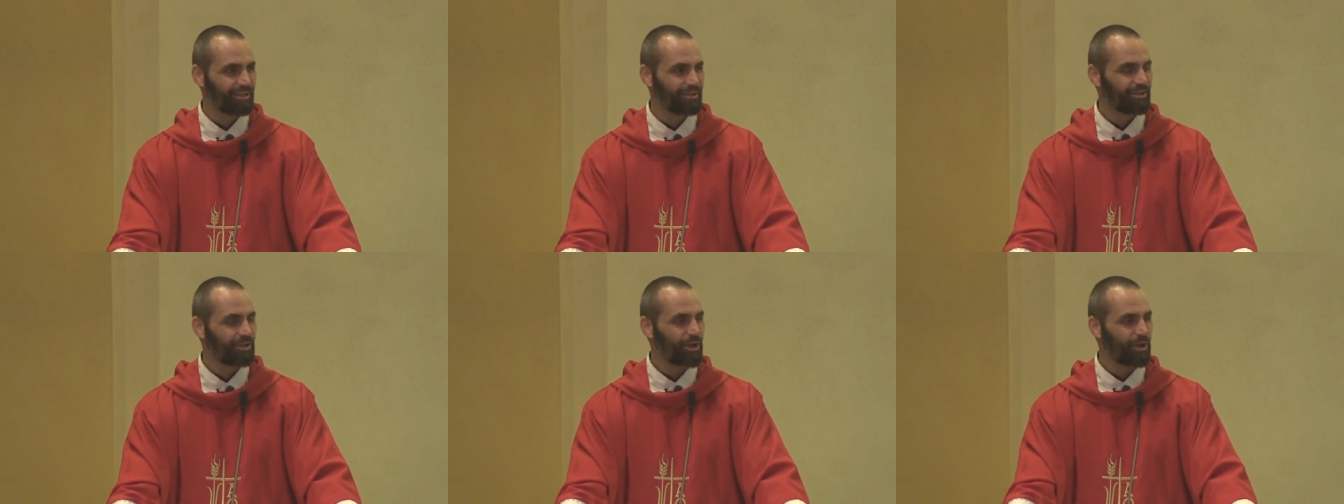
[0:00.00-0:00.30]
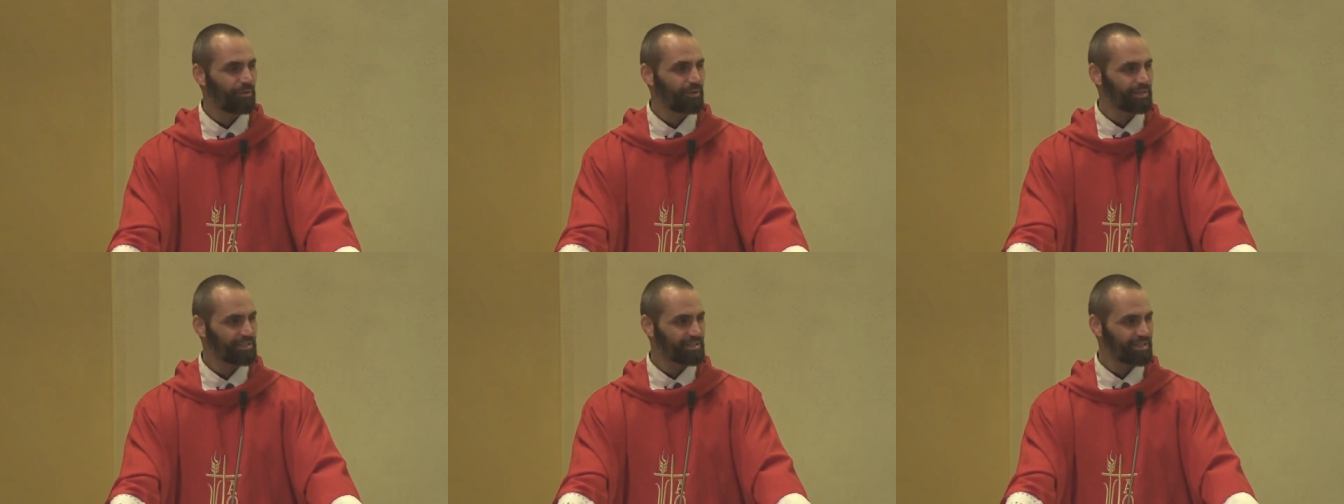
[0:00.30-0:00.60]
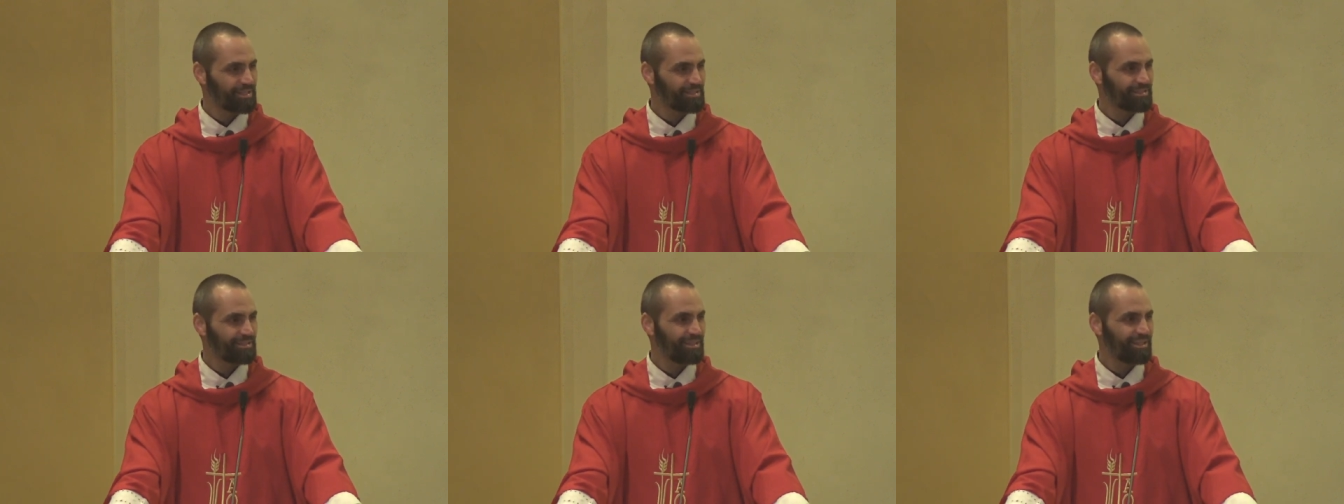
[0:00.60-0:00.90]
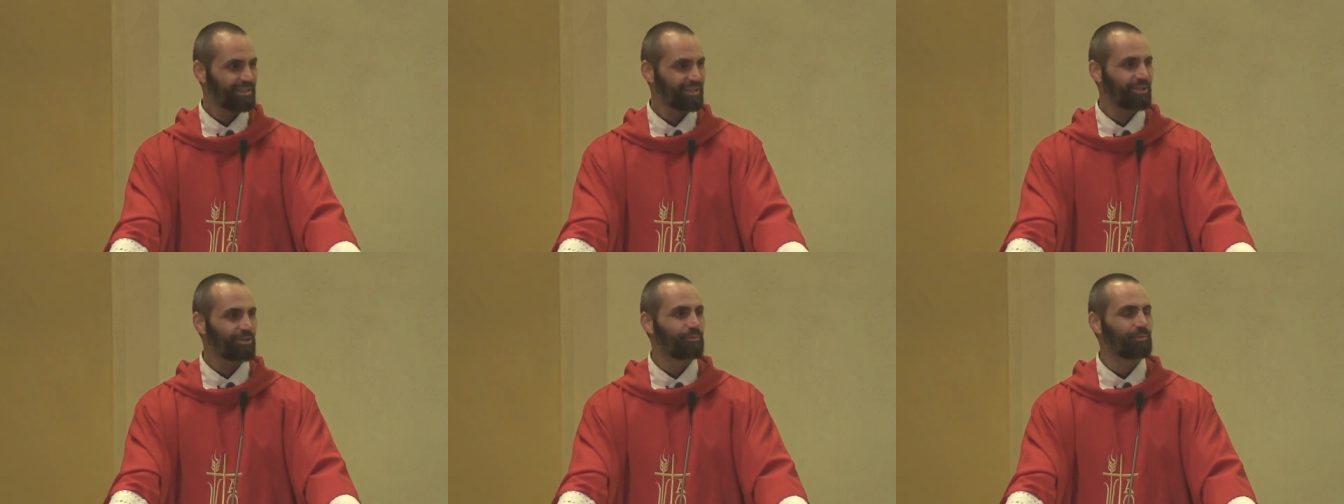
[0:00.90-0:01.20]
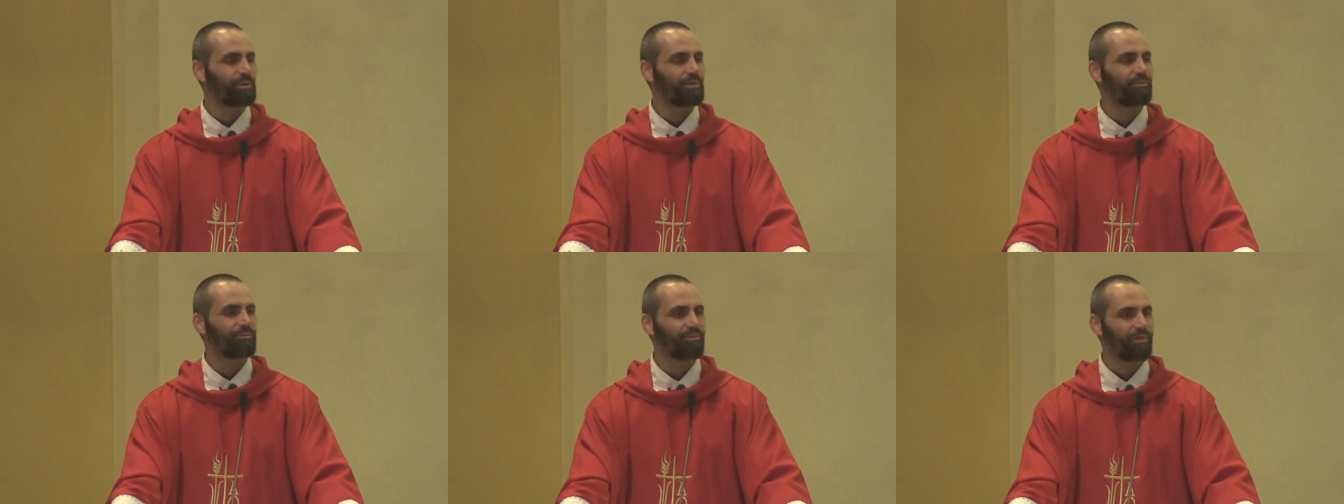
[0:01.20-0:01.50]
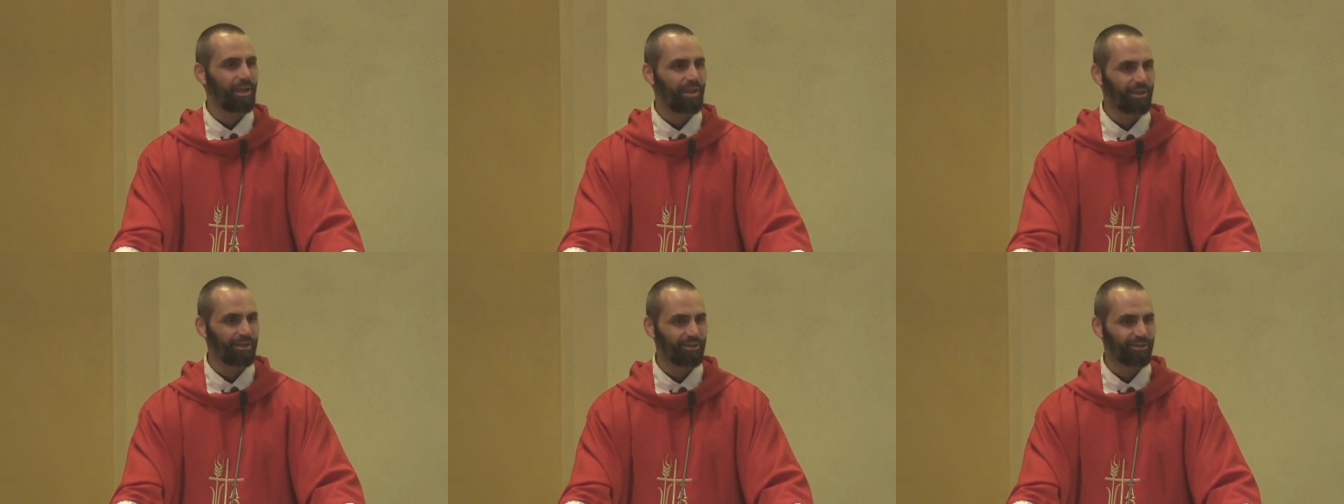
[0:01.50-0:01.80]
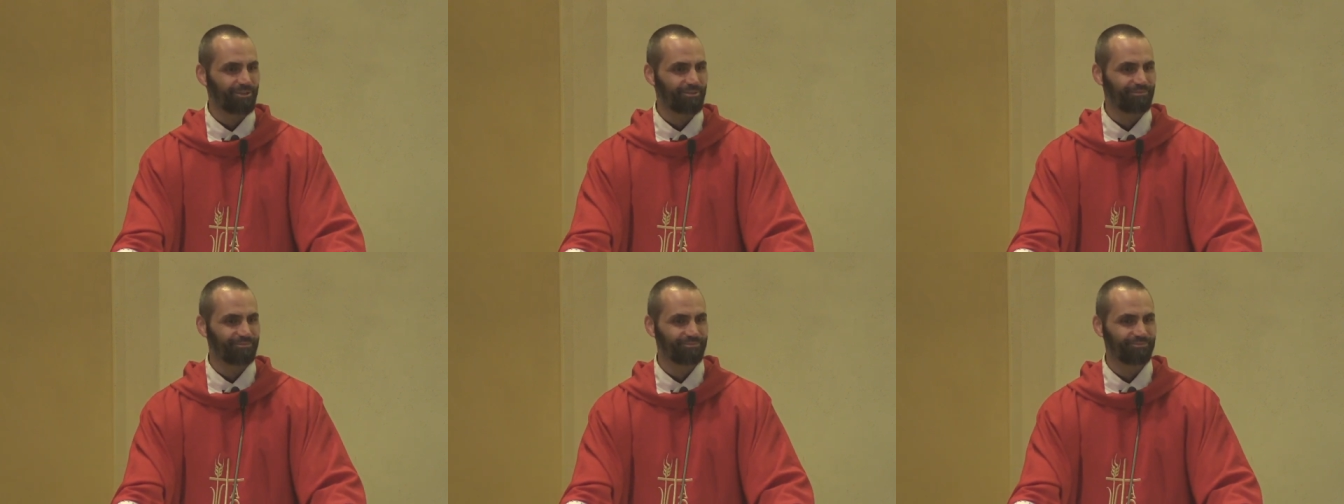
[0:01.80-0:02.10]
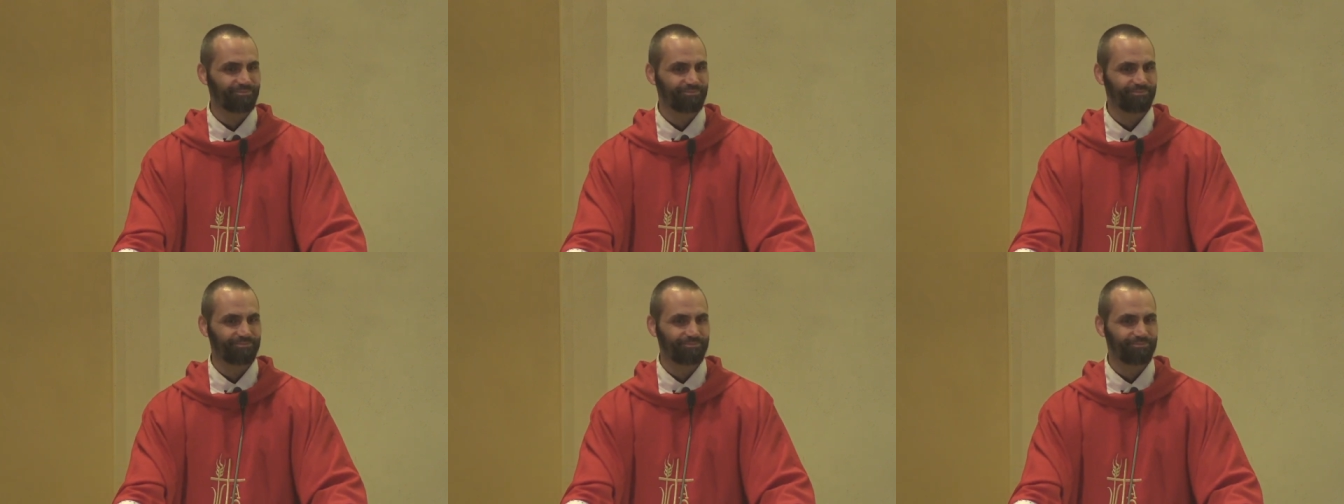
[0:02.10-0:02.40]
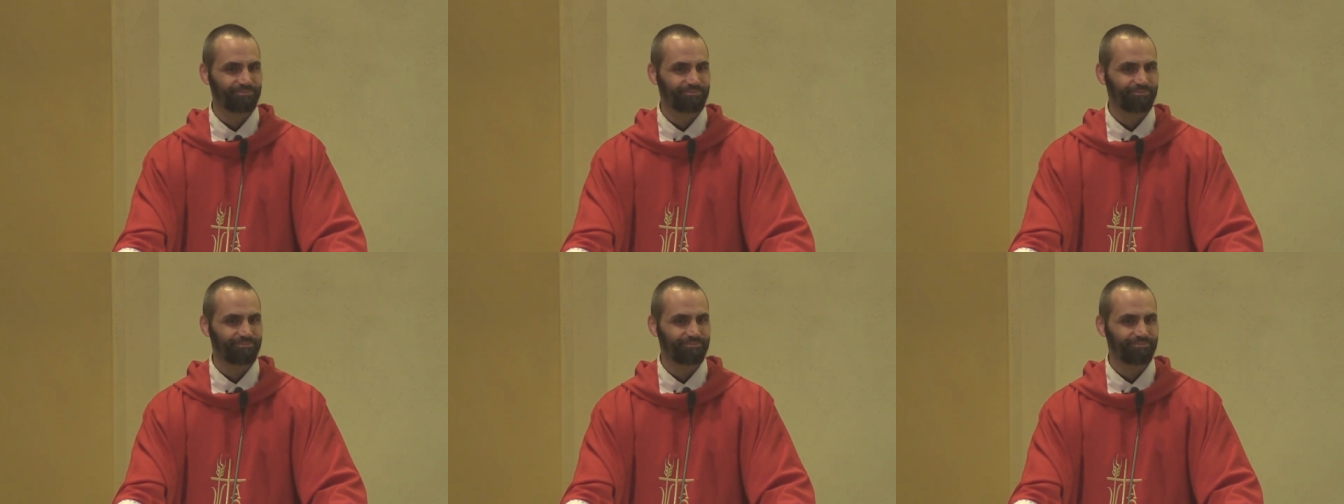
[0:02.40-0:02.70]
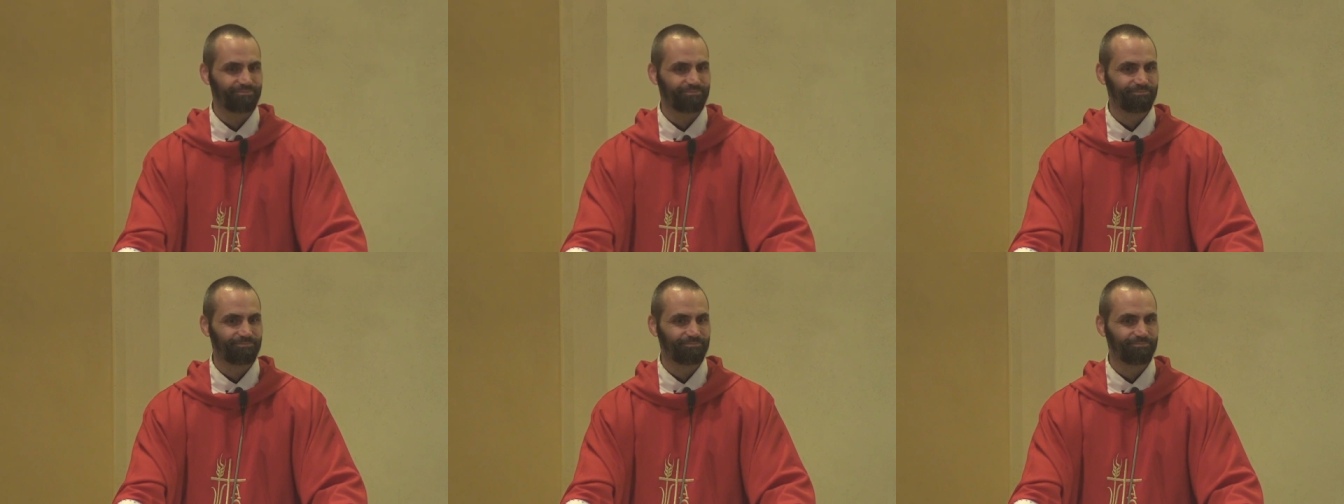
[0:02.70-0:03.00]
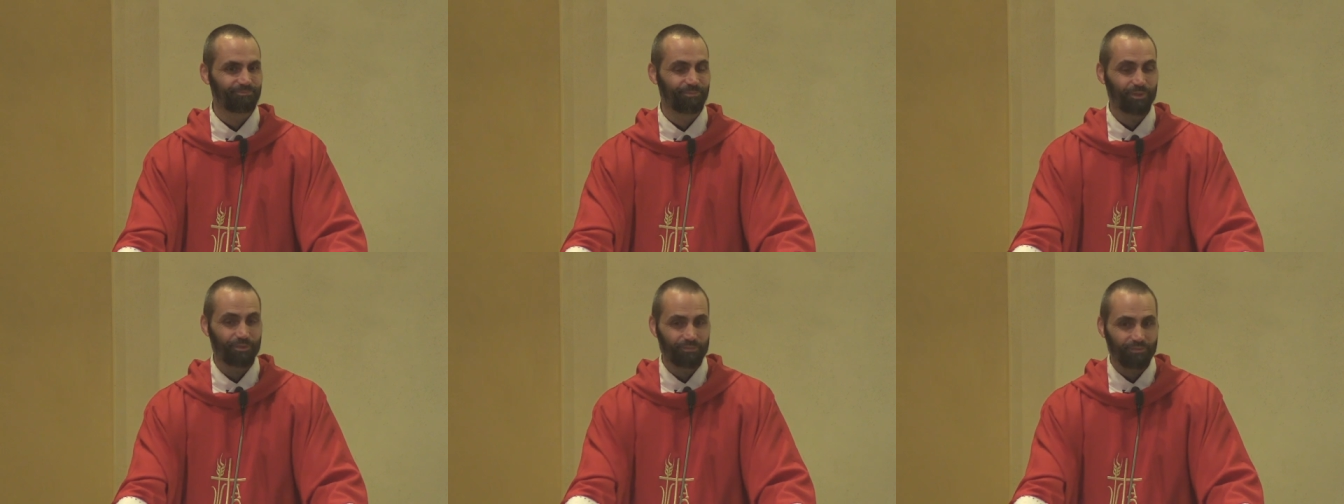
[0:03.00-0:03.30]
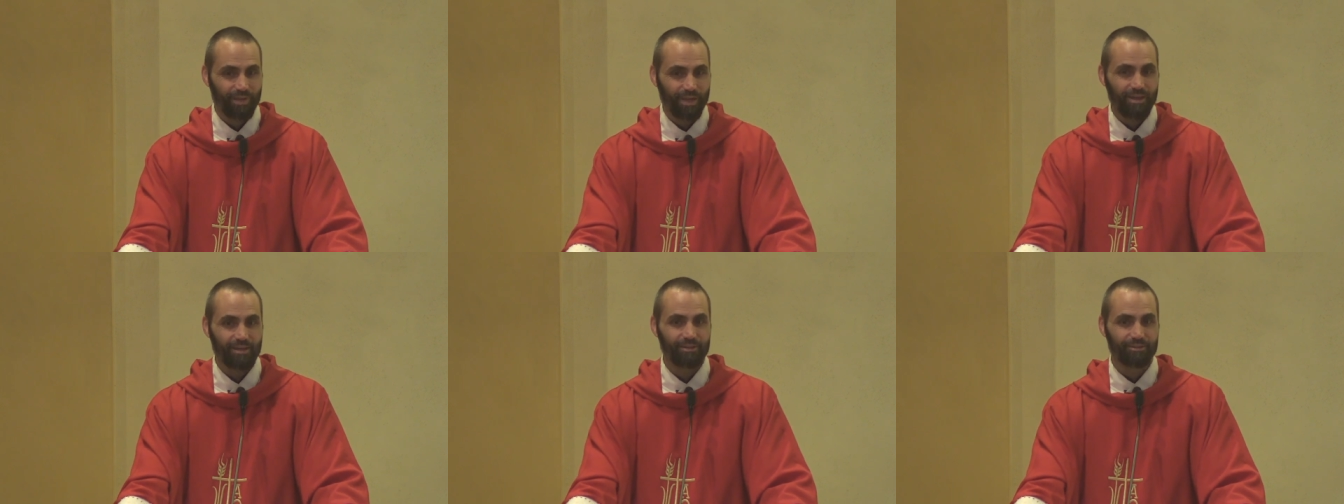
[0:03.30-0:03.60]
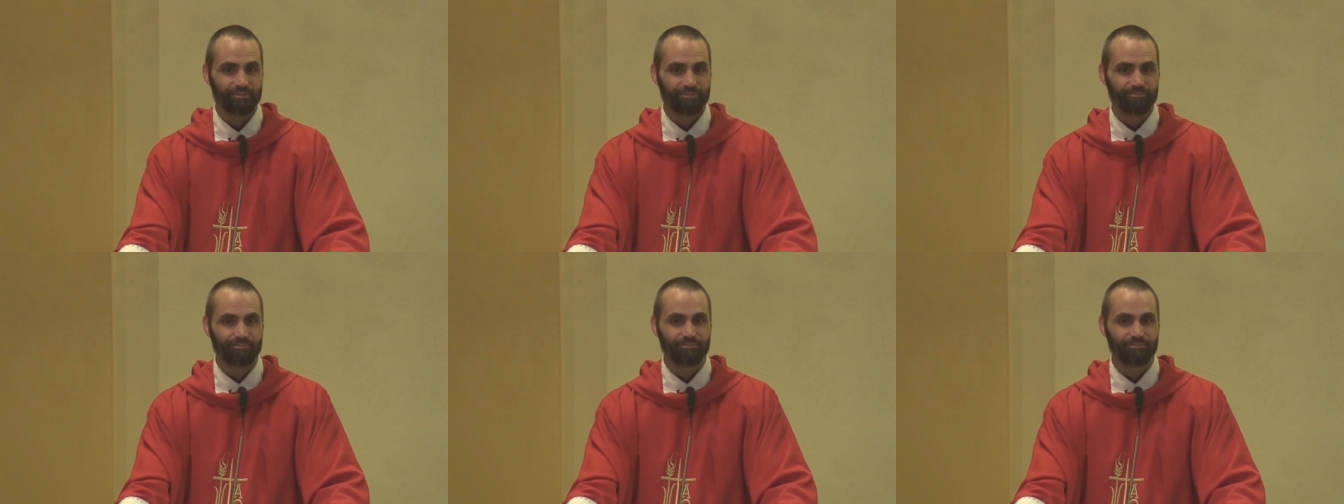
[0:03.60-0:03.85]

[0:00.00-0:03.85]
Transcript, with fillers: Coexisting, we fail. We fail.